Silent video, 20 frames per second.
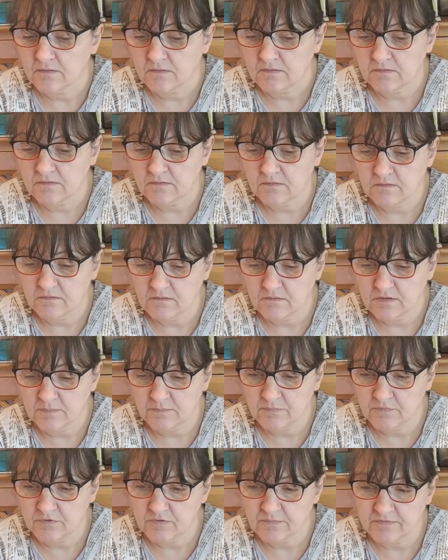Not looking
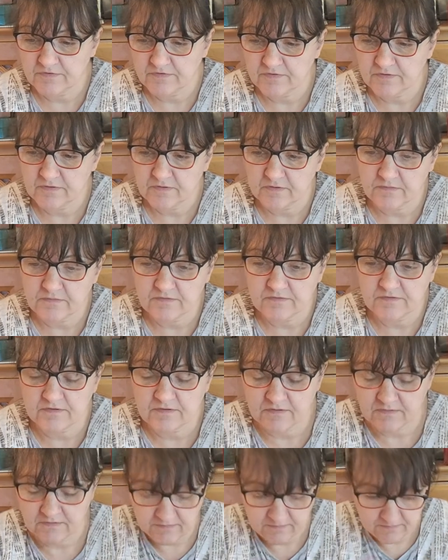promising though, is
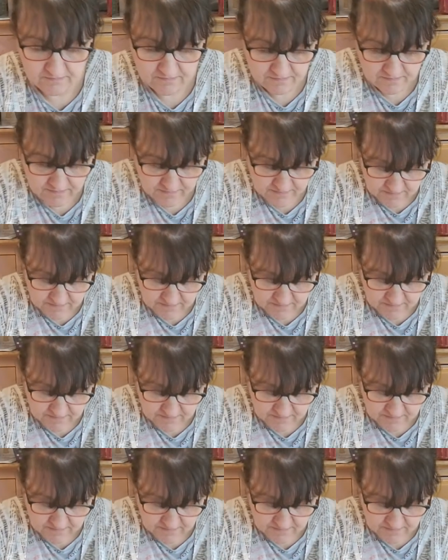it? Mm.